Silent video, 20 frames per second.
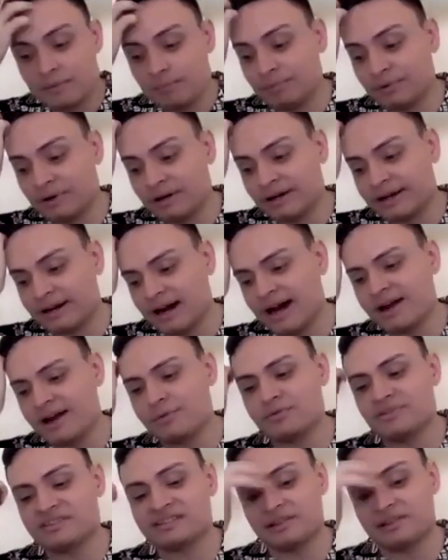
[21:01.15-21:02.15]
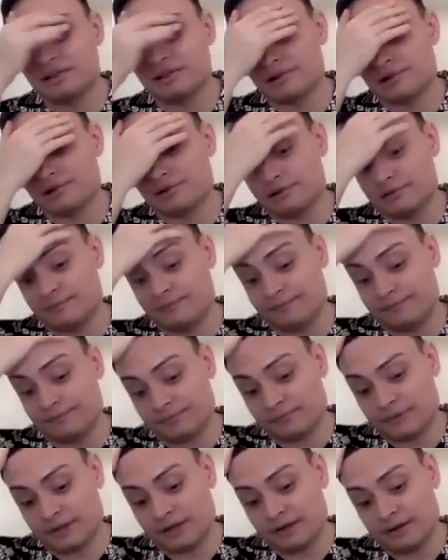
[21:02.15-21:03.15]
But I was there.
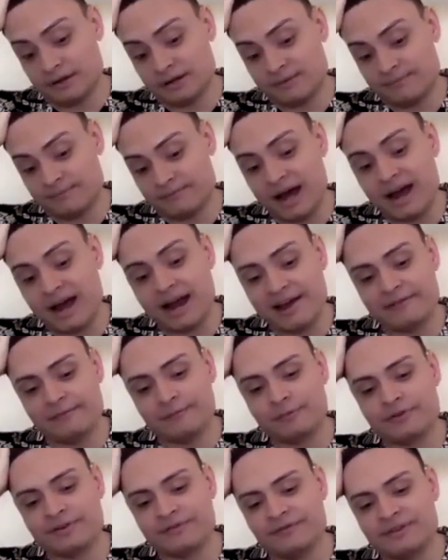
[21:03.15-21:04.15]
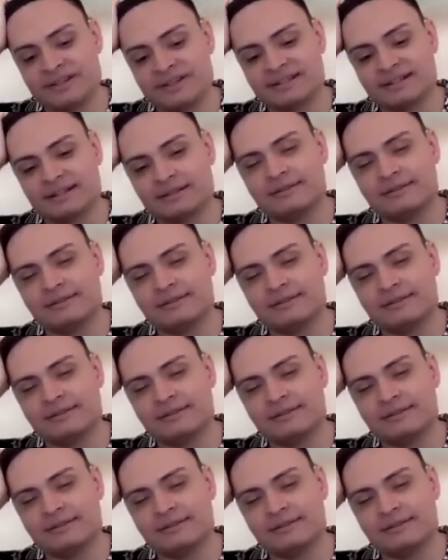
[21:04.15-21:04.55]
Um, I have visited